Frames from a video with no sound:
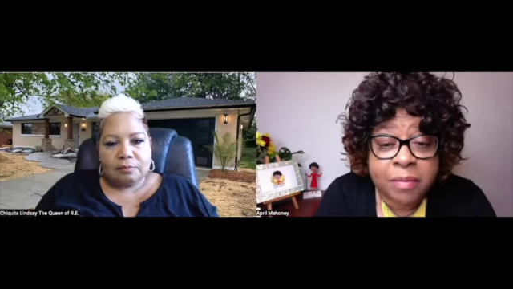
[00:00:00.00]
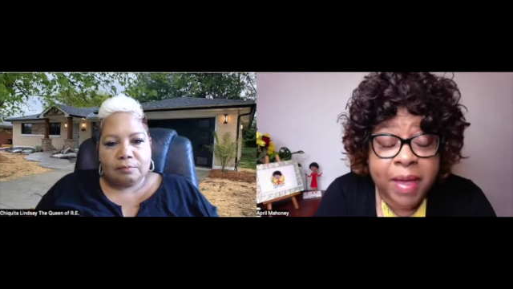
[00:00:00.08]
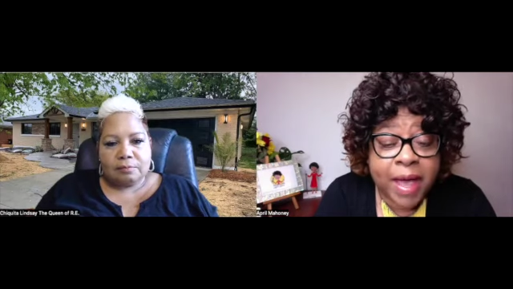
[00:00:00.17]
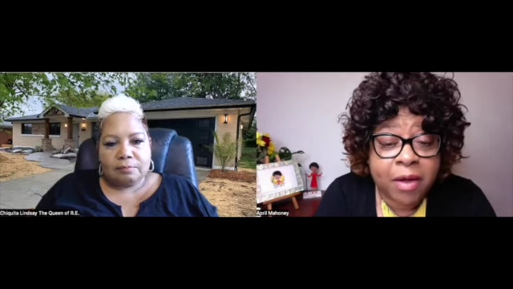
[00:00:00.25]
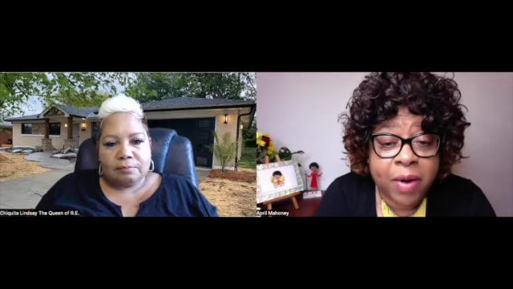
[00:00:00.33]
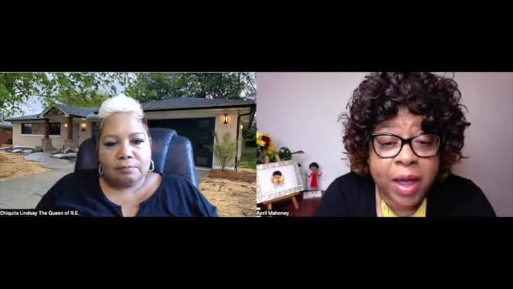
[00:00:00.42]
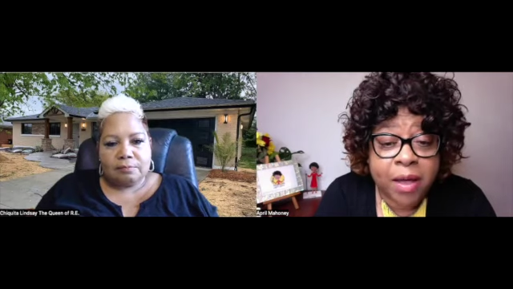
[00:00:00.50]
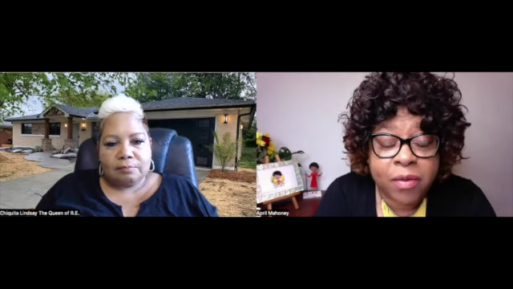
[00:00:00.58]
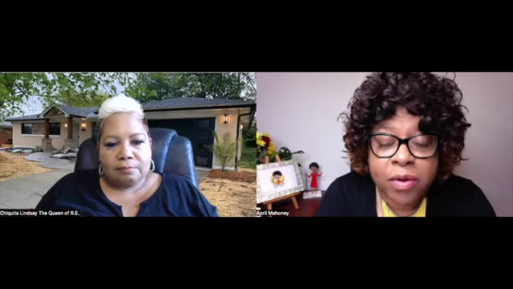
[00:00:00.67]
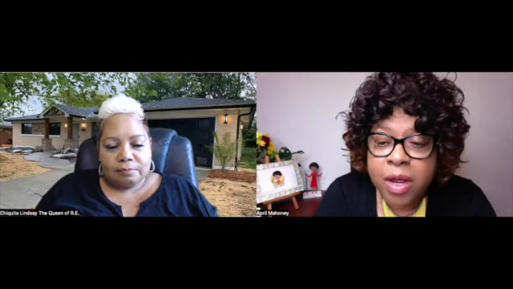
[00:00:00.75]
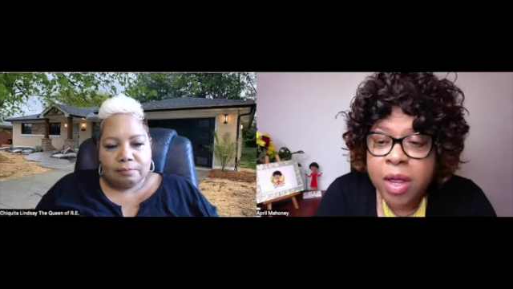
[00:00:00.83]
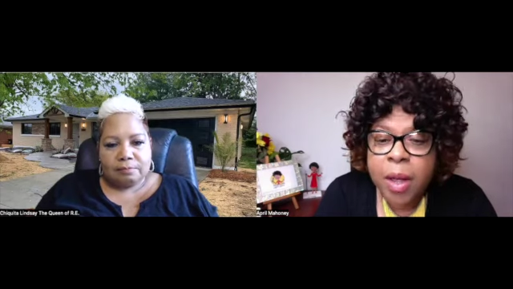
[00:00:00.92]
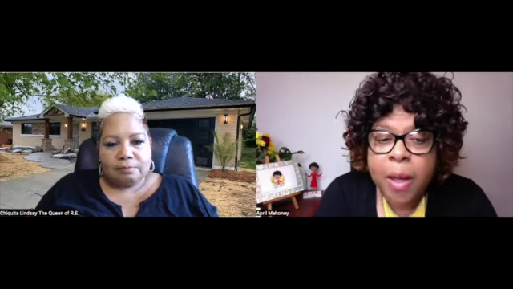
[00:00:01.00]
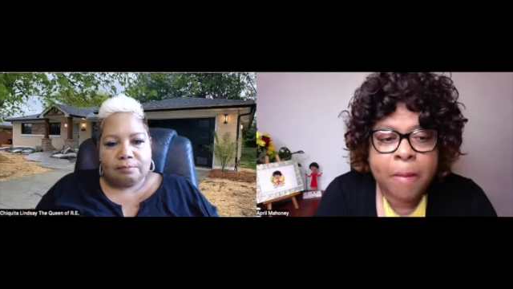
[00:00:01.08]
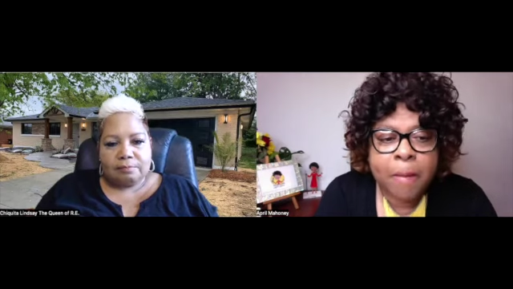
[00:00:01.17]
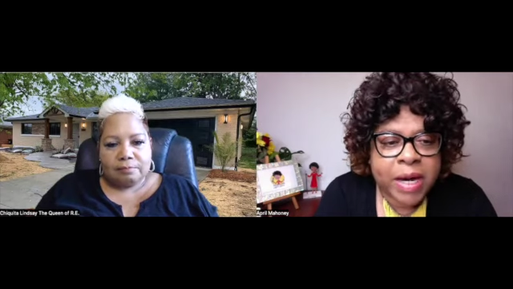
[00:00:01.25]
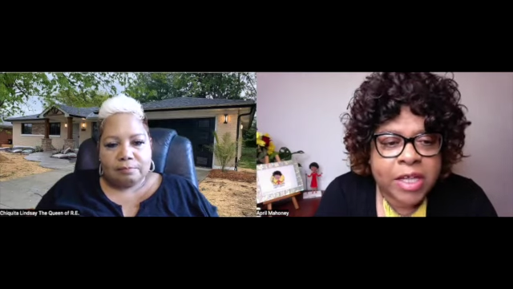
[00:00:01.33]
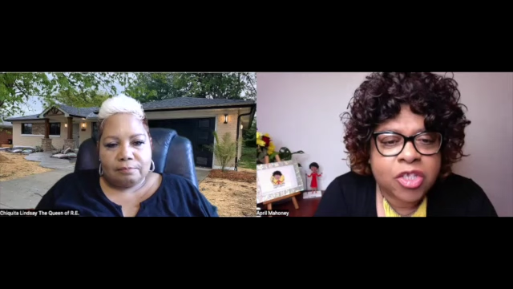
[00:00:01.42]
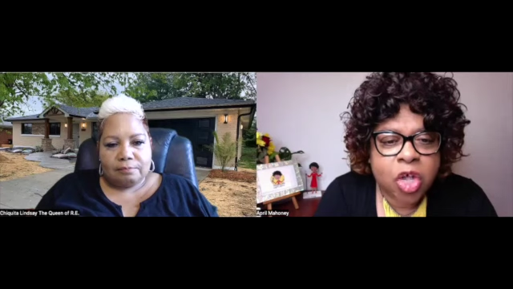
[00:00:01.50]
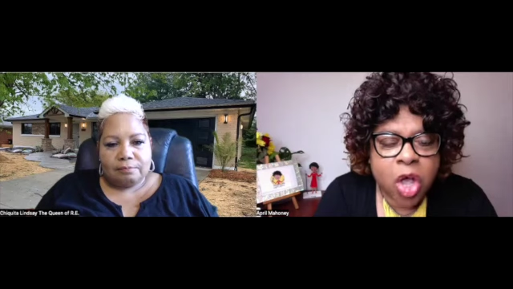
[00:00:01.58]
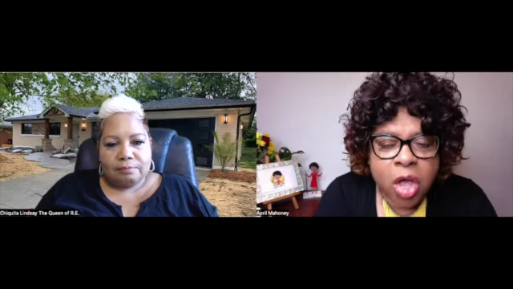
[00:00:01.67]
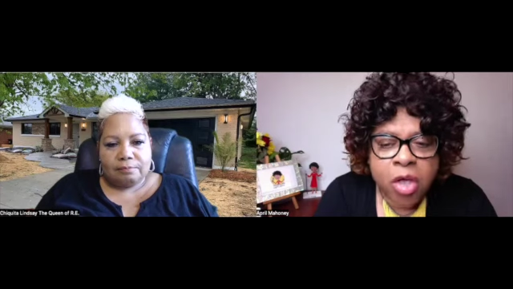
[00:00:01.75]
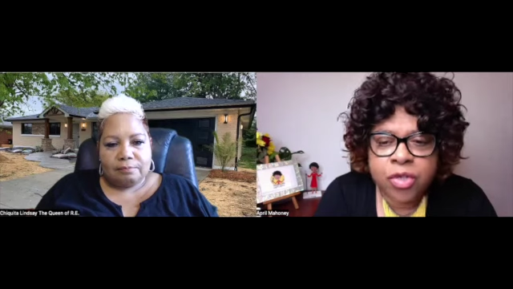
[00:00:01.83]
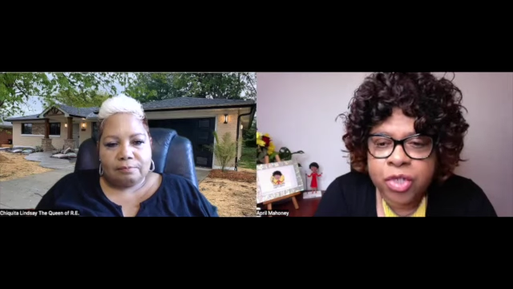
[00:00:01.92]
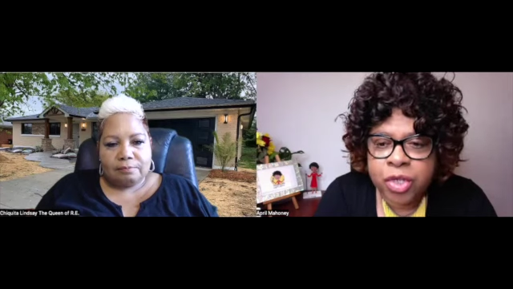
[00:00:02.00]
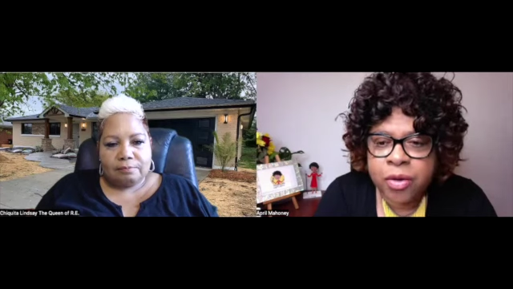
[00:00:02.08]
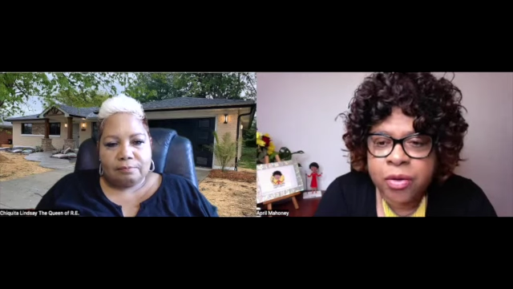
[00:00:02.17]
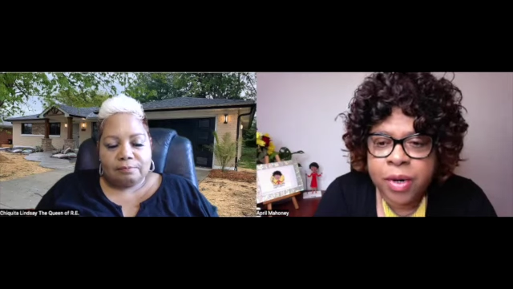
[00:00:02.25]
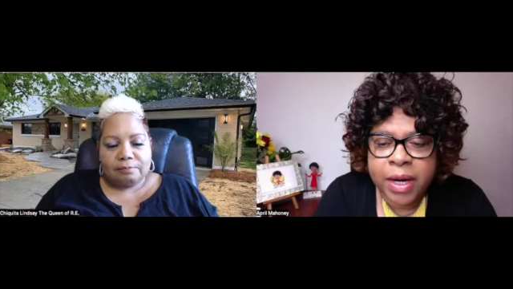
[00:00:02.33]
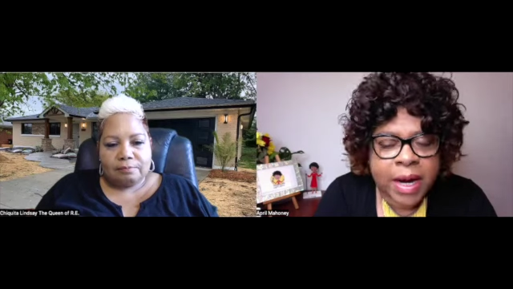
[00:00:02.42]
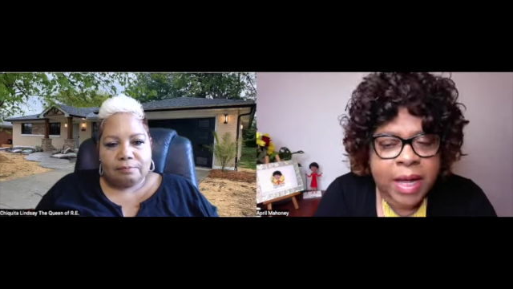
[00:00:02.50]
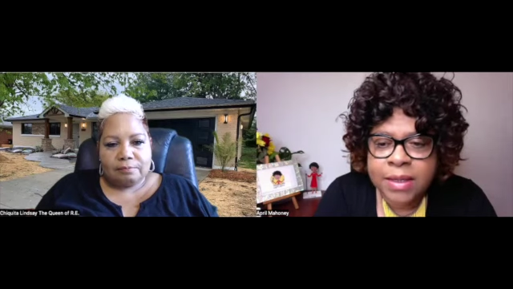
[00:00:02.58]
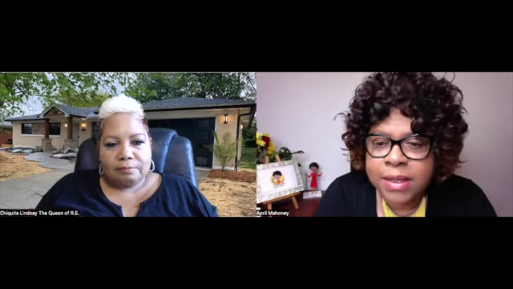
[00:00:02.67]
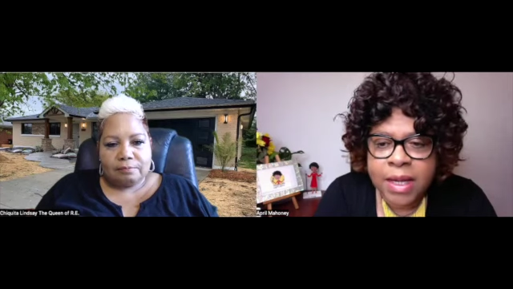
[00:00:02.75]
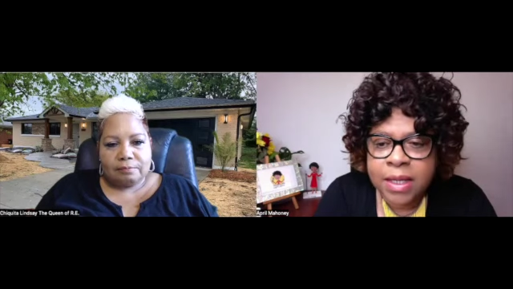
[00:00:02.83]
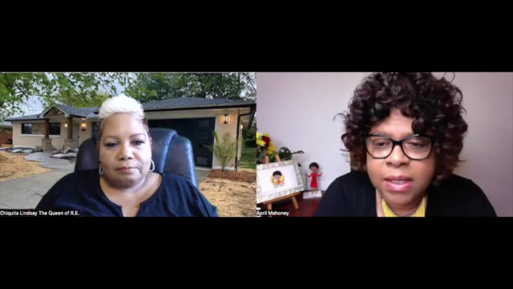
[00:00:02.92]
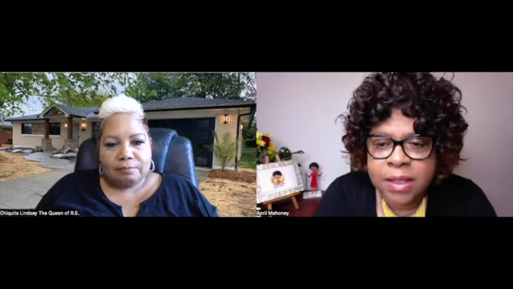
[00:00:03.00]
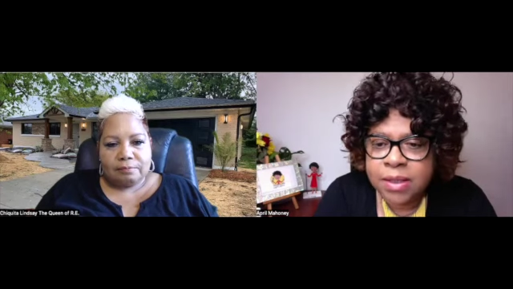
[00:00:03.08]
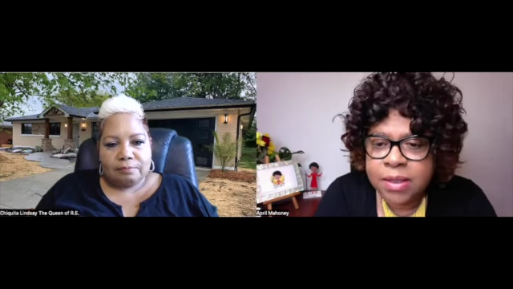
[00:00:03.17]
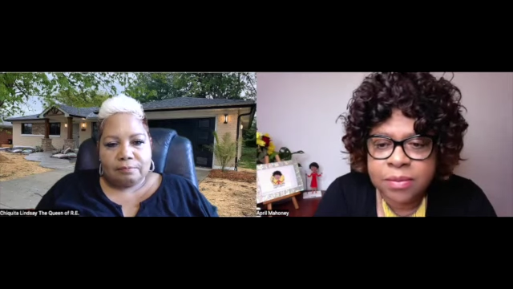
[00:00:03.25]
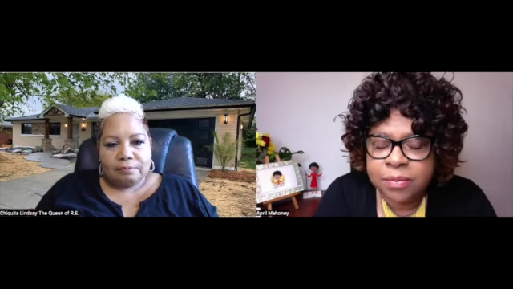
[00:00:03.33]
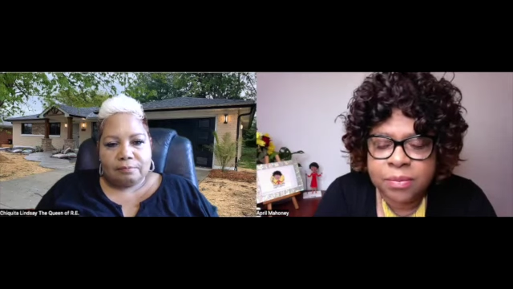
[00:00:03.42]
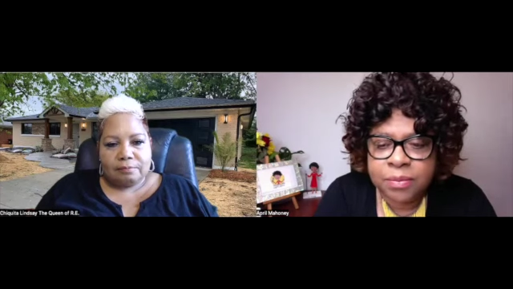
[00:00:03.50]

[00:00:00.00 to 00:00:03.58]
Speaker 1: background, but it's also, and I say this